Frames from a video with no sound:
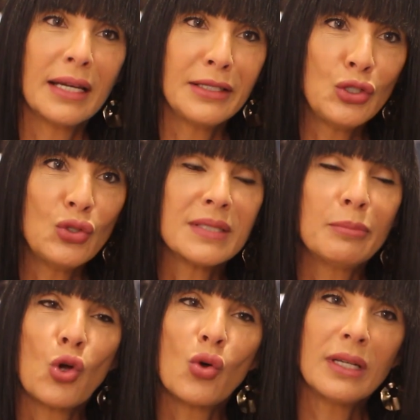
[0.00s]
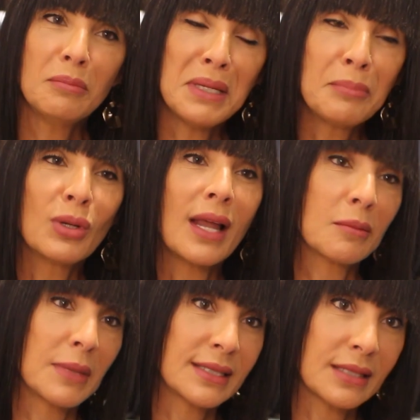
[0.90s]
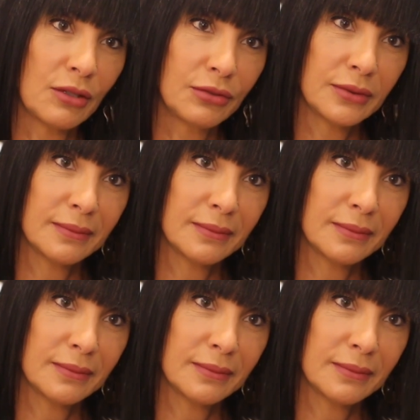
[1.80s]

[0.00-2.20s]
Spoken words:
can use broken people like myself.